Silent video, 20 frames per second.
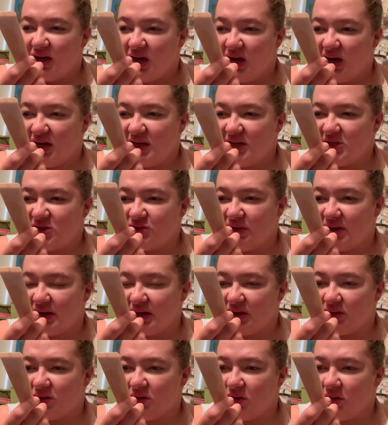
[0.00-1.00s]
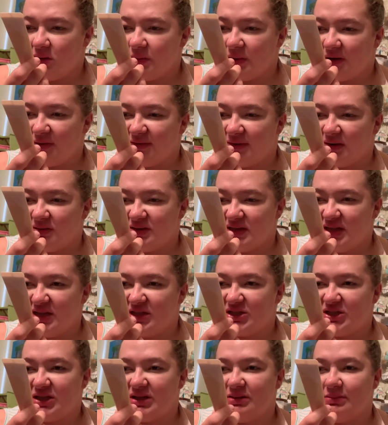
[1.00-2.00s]
Hydrating Longwear
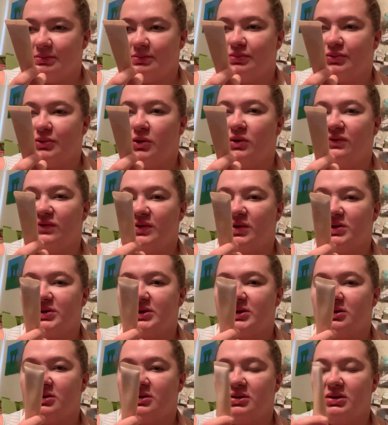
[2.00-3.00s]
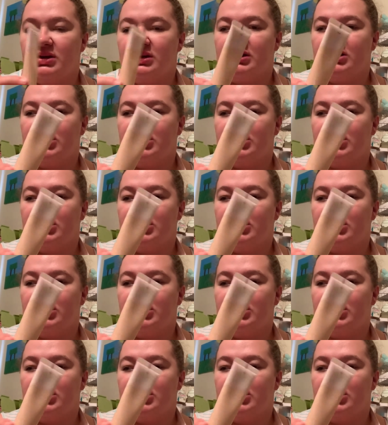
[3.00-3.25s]
Foundation Pro Filter in the